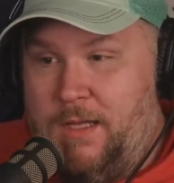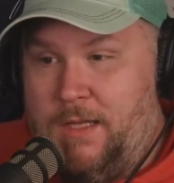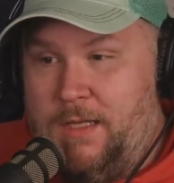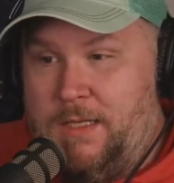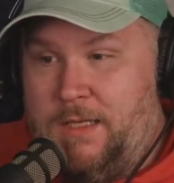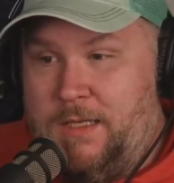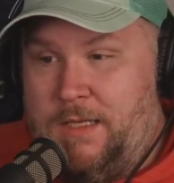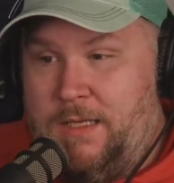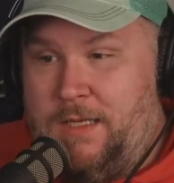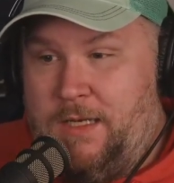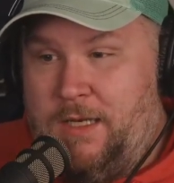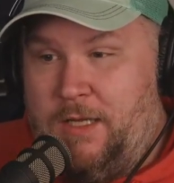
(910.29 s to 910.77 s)

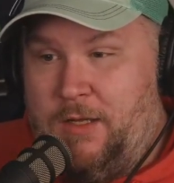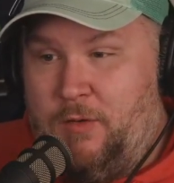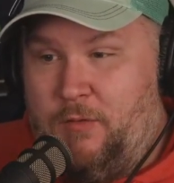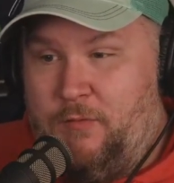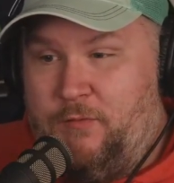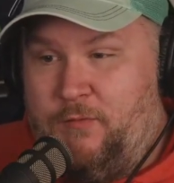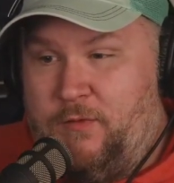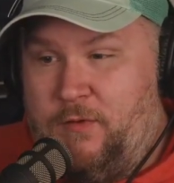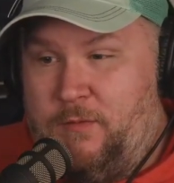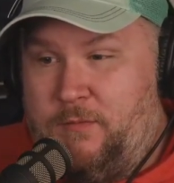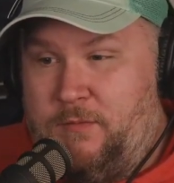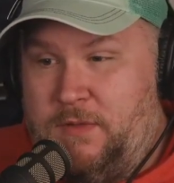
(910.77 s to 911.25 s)
you know,
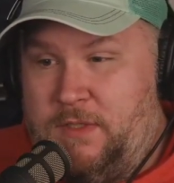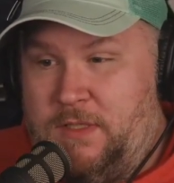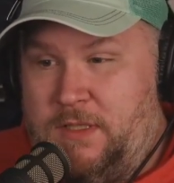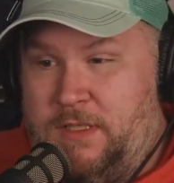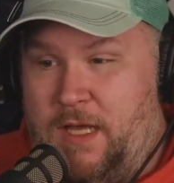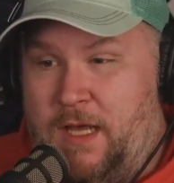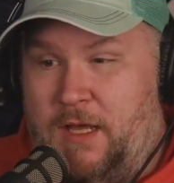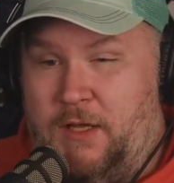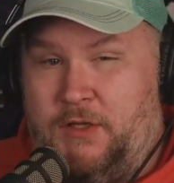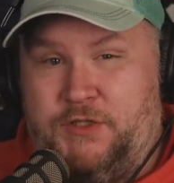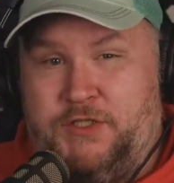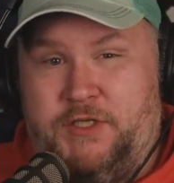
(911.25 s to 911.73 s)
from the
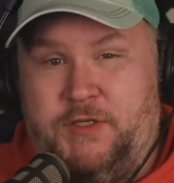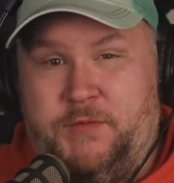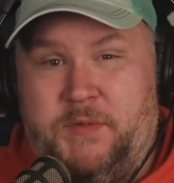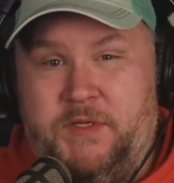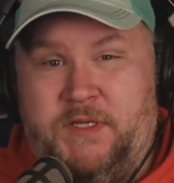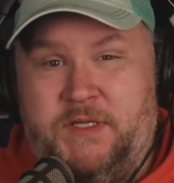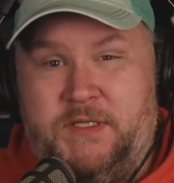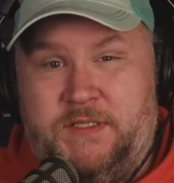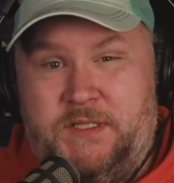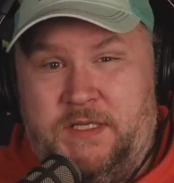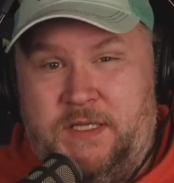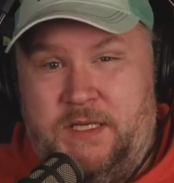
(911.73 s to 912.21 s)

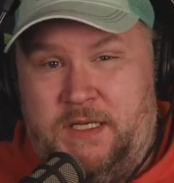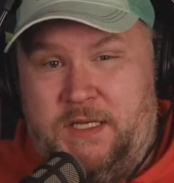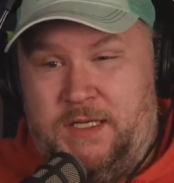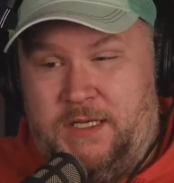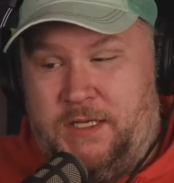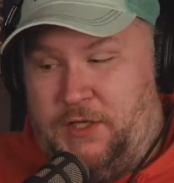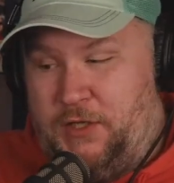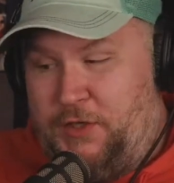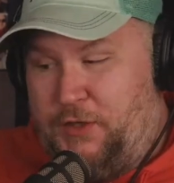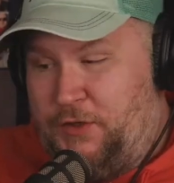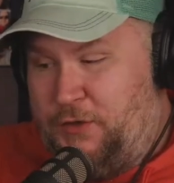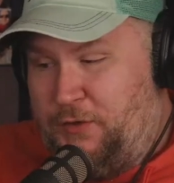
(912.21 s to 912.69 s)

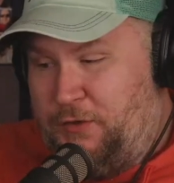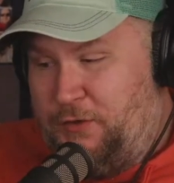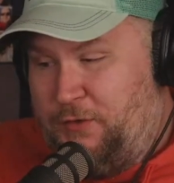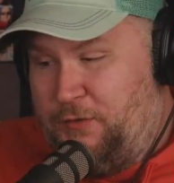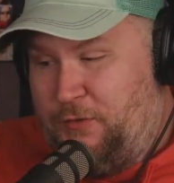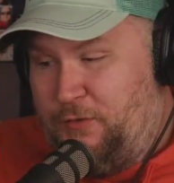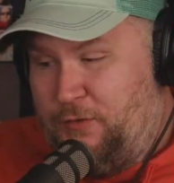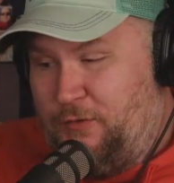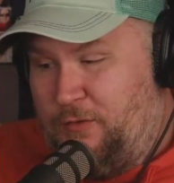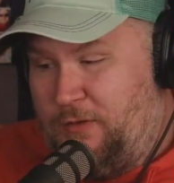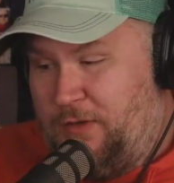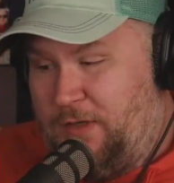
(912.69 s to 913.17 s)

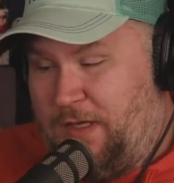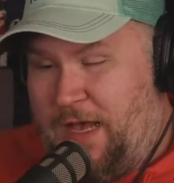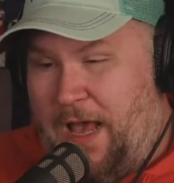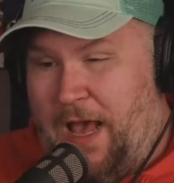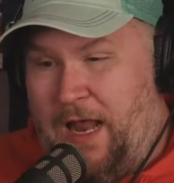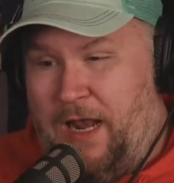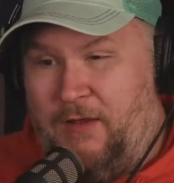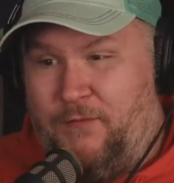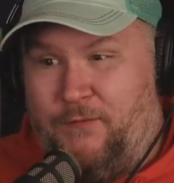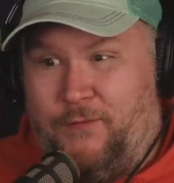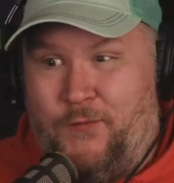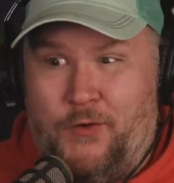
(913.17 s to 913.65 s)
LGBTQ
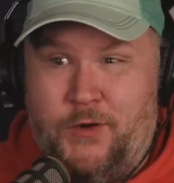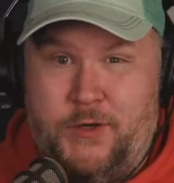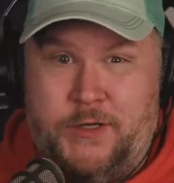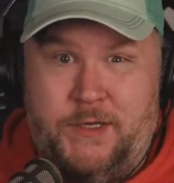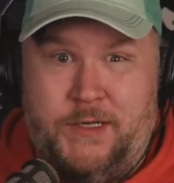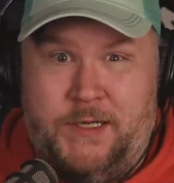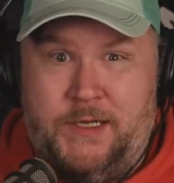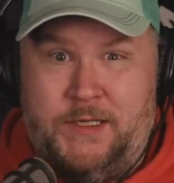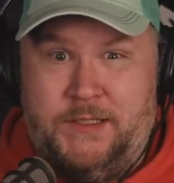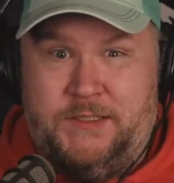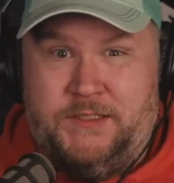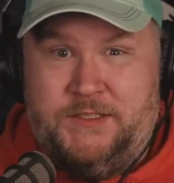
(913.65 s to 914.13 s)
California
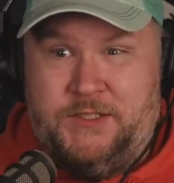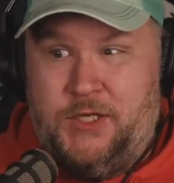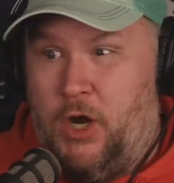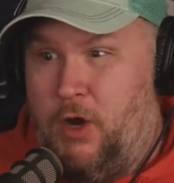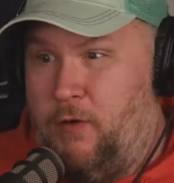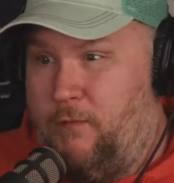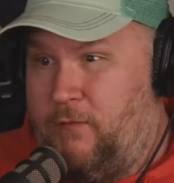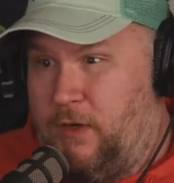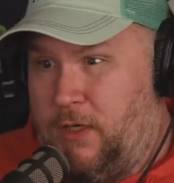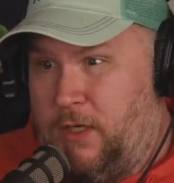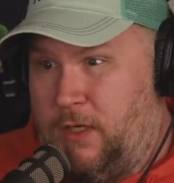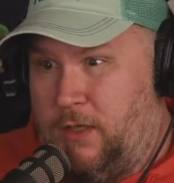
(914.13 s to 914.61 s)

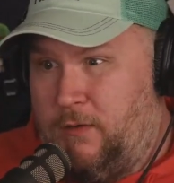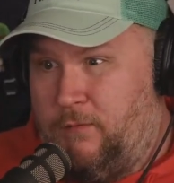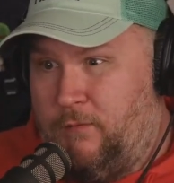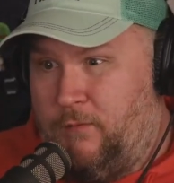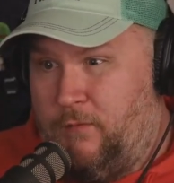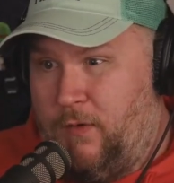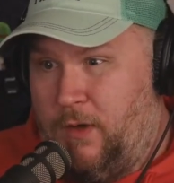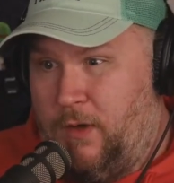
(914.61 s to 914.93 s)
conservative